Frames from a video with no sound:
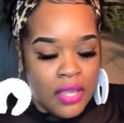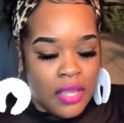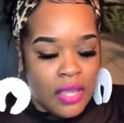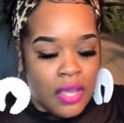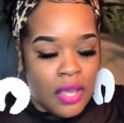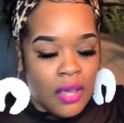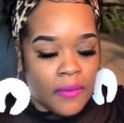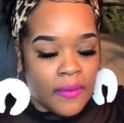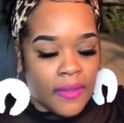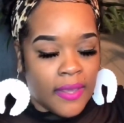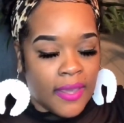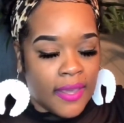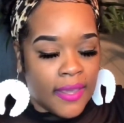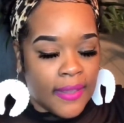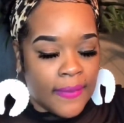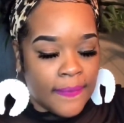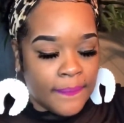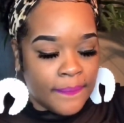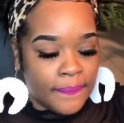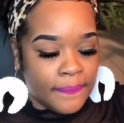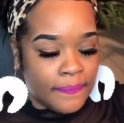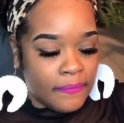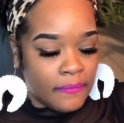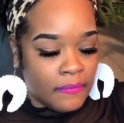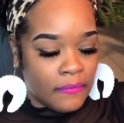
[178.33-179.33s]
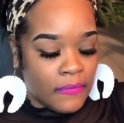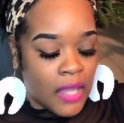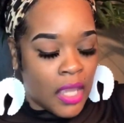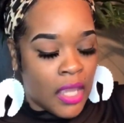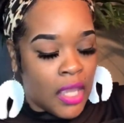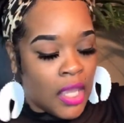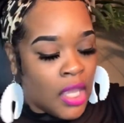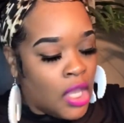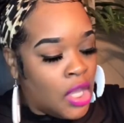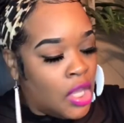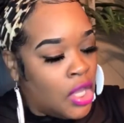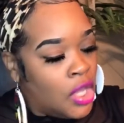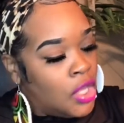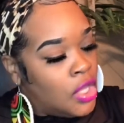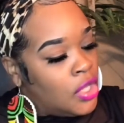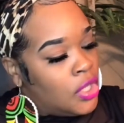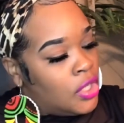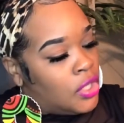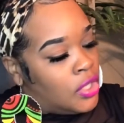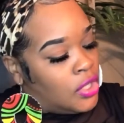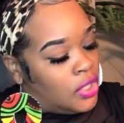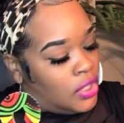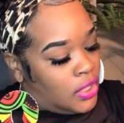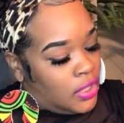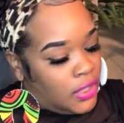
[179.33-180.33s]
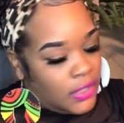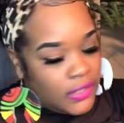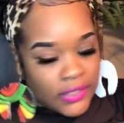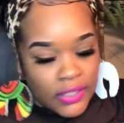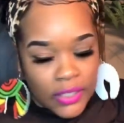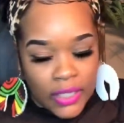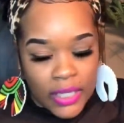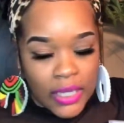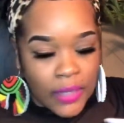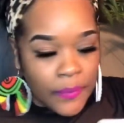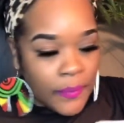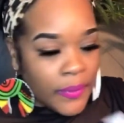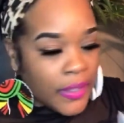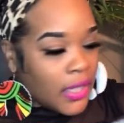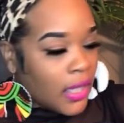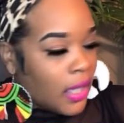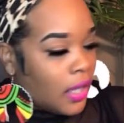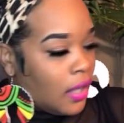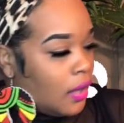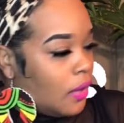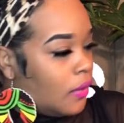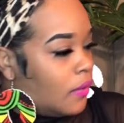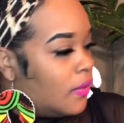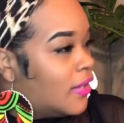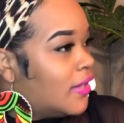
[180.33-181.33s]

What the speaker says: Okay? So here we go.